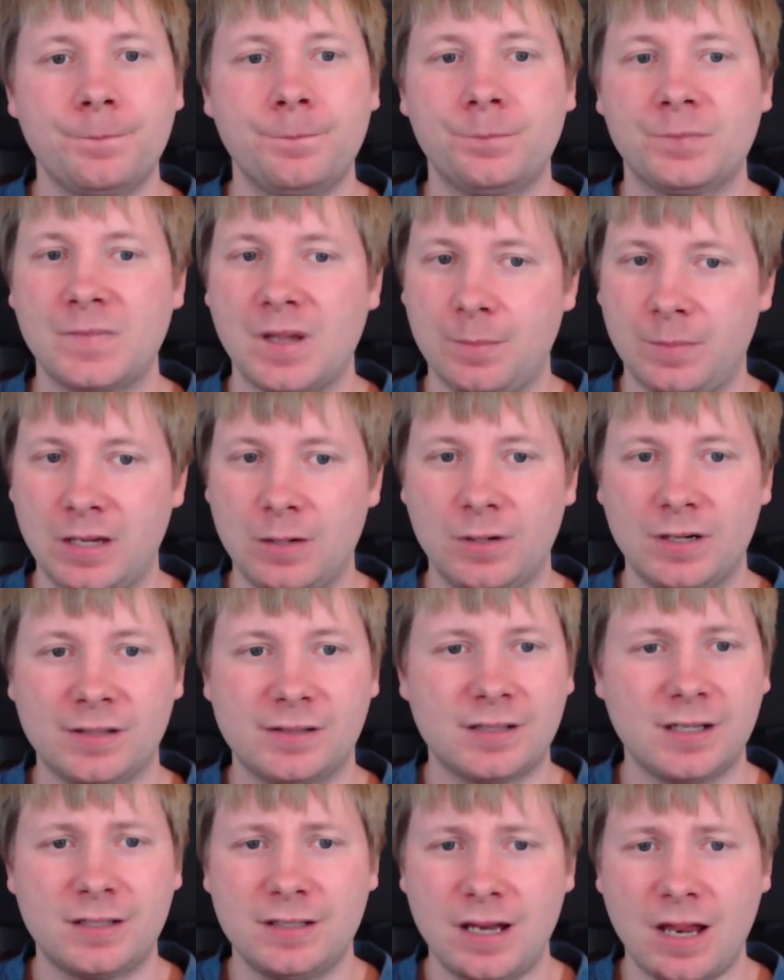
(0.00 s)
Namira
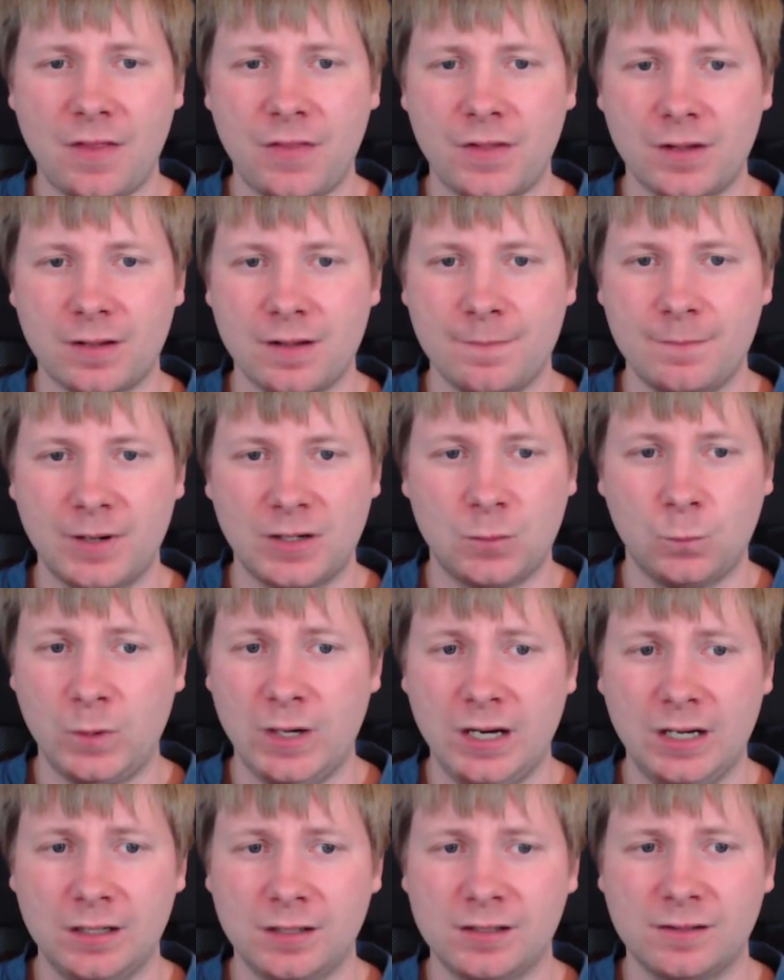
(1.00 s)
said nothing, but
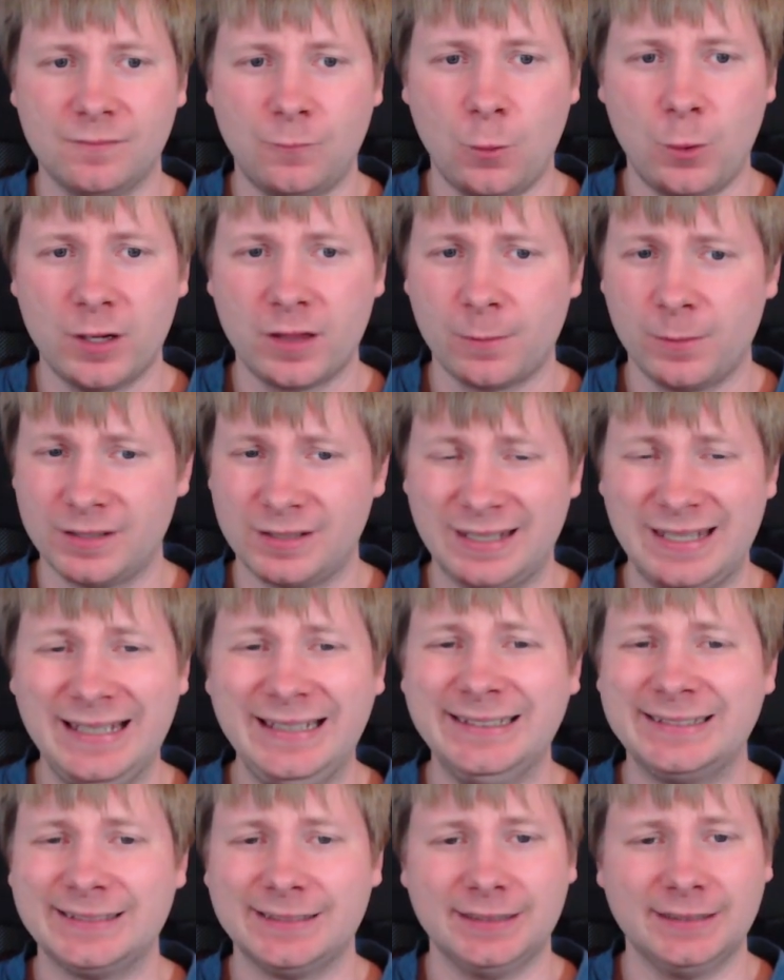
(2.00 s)
Weedle's voice was
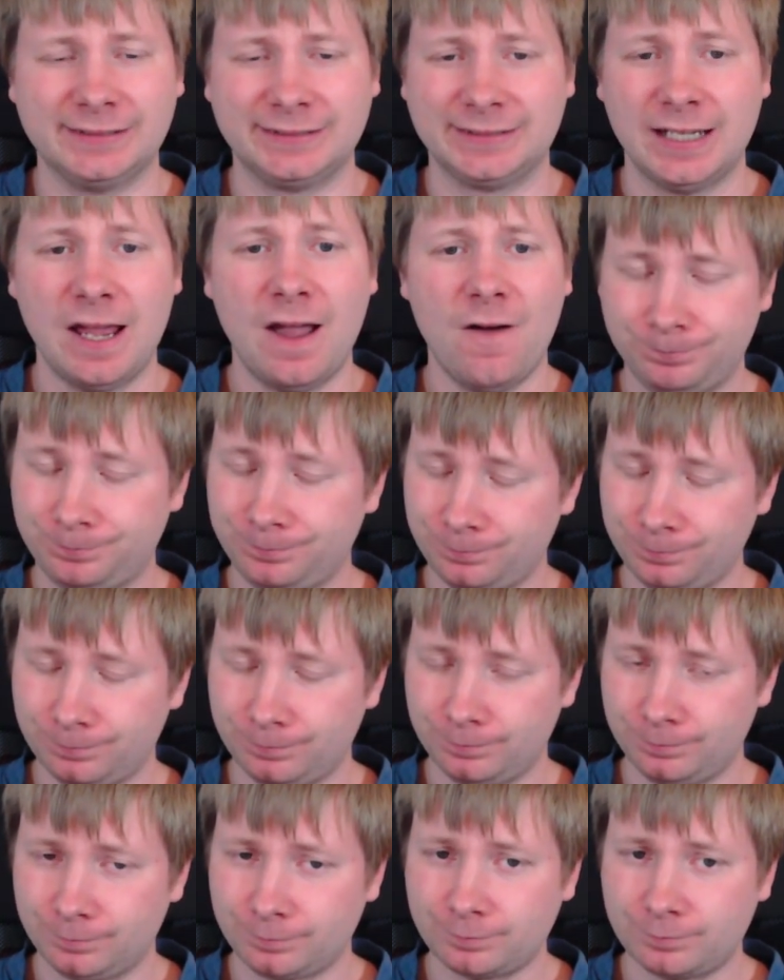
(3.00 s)
easeless.
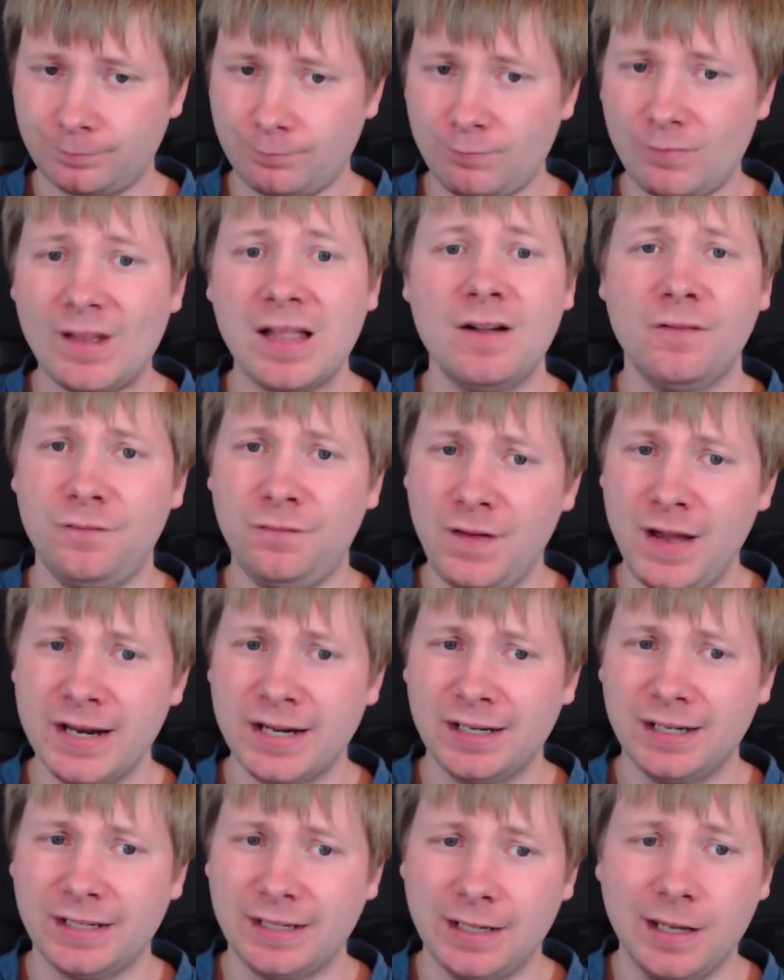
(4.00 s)

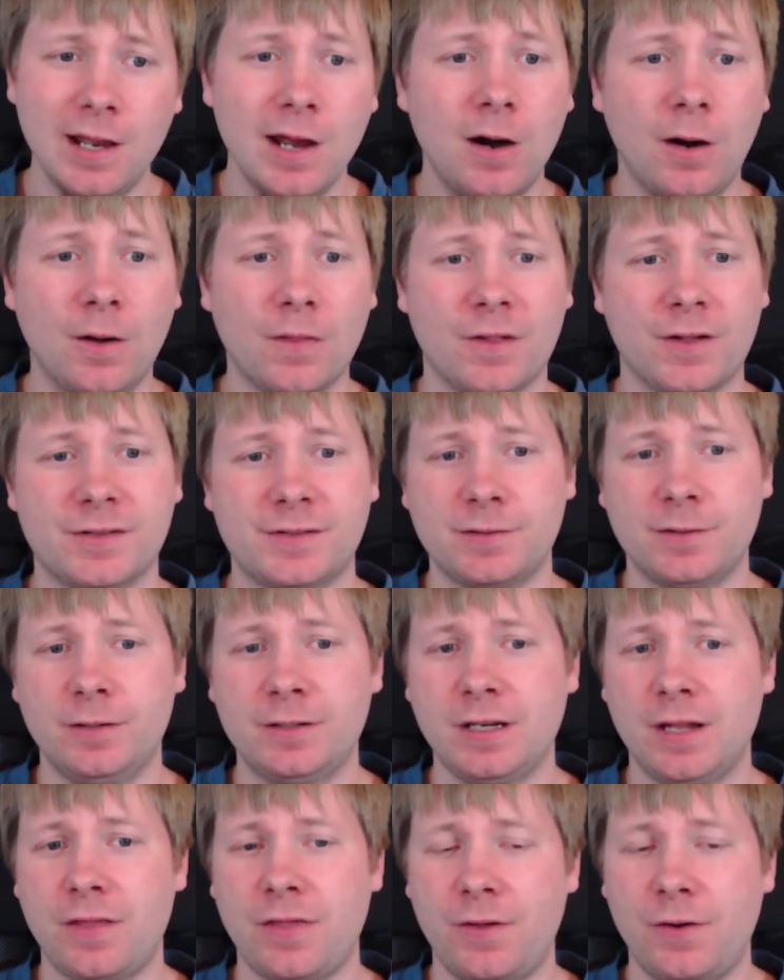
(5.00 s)
Finally, on the
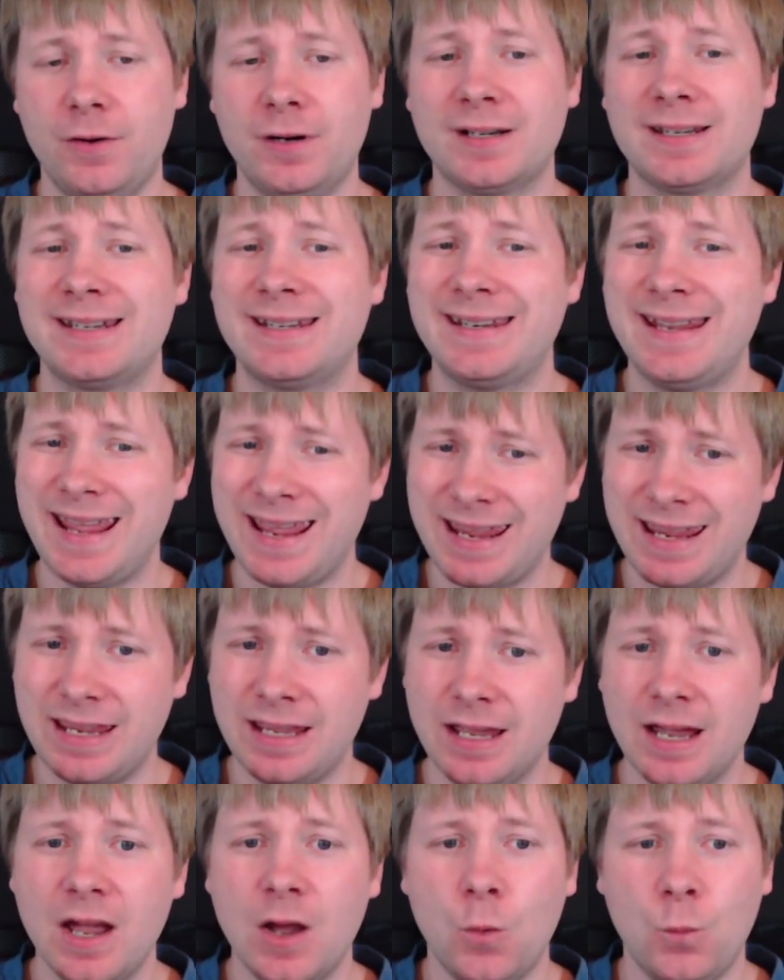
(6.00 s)
33rd
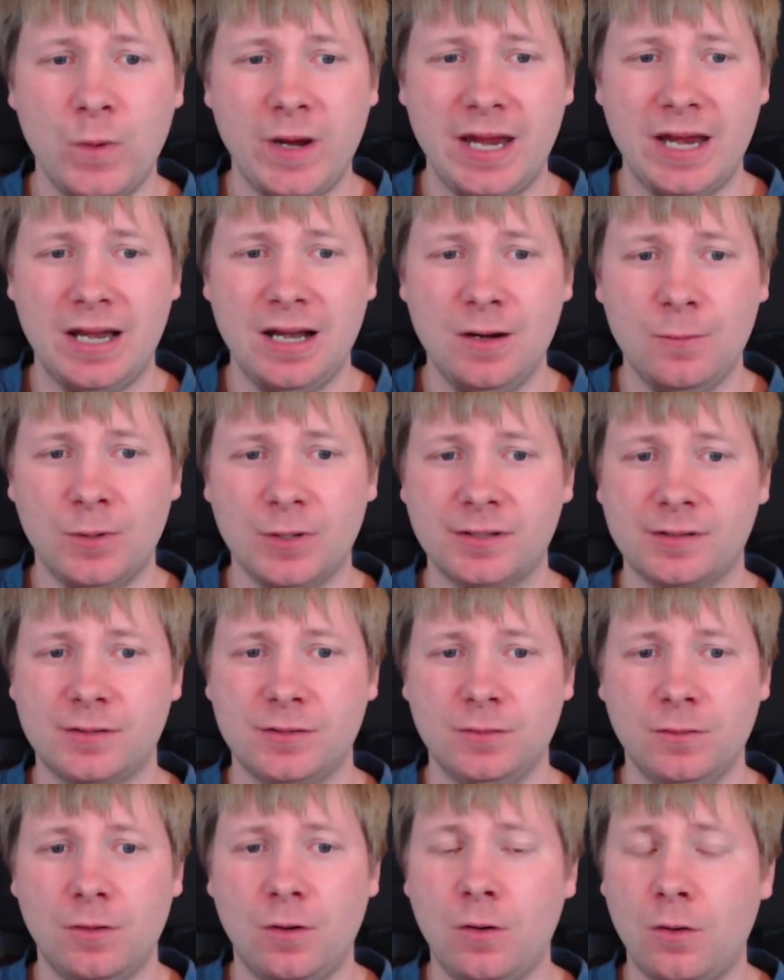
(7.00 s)
day, Weedle was
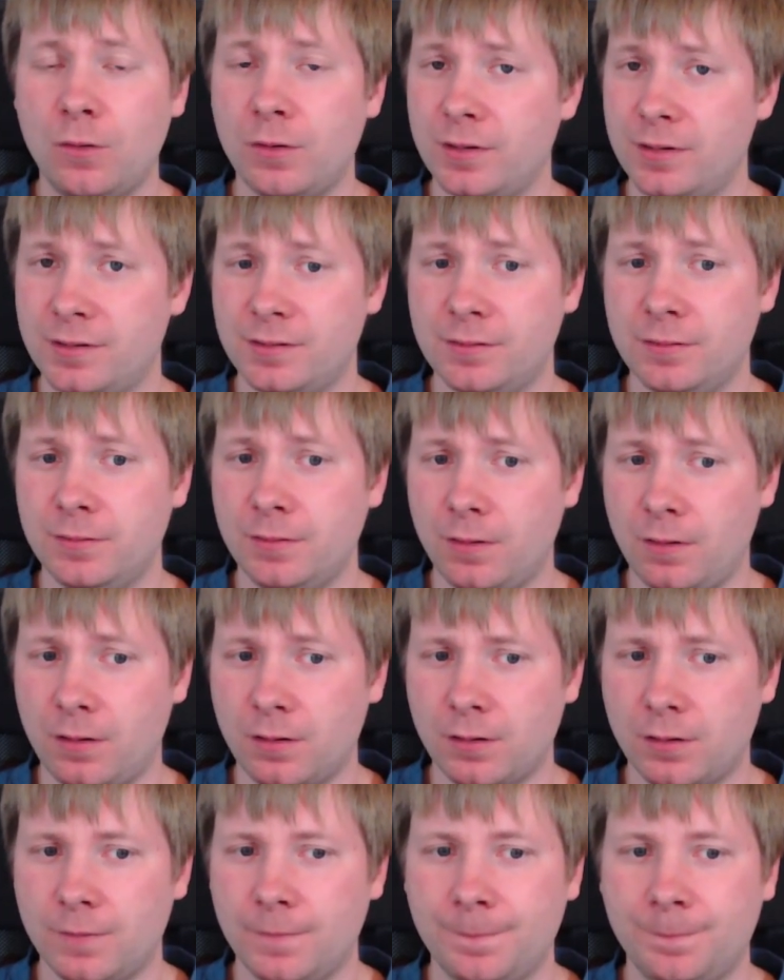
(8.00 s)
too hoarse to talk.